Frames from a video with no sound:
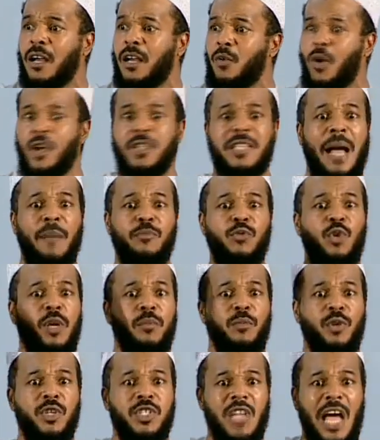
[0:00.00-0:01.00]
Was Abdul
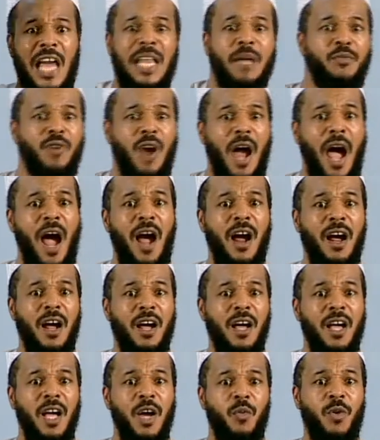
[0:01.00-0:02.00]
Muttalib wrong?
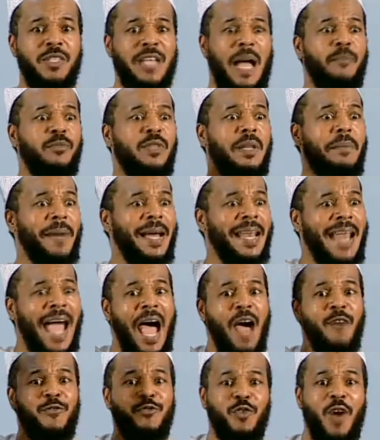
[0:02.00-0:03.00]
Was Abdul
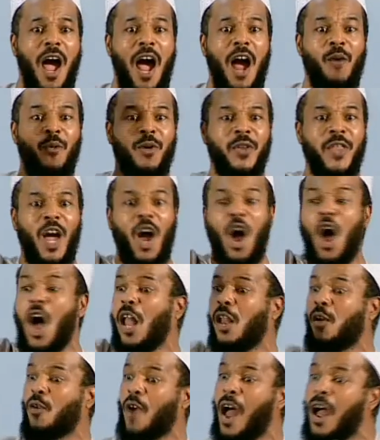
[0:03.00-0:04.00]
Manaf wrong? Were they
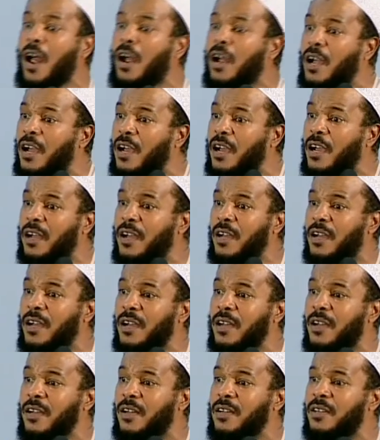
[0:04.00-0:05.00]
all wrong?
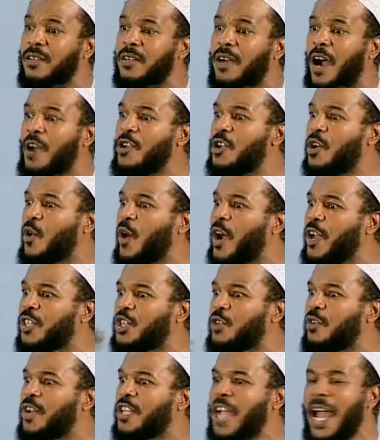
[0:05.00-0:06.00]
Are you going
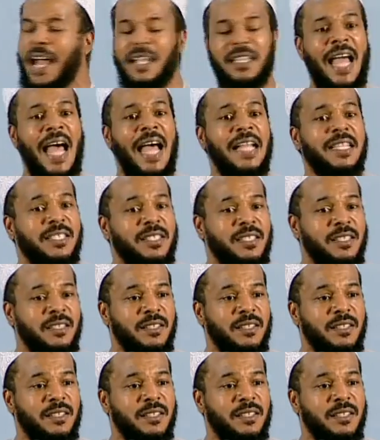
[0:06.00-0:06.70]
to reject that?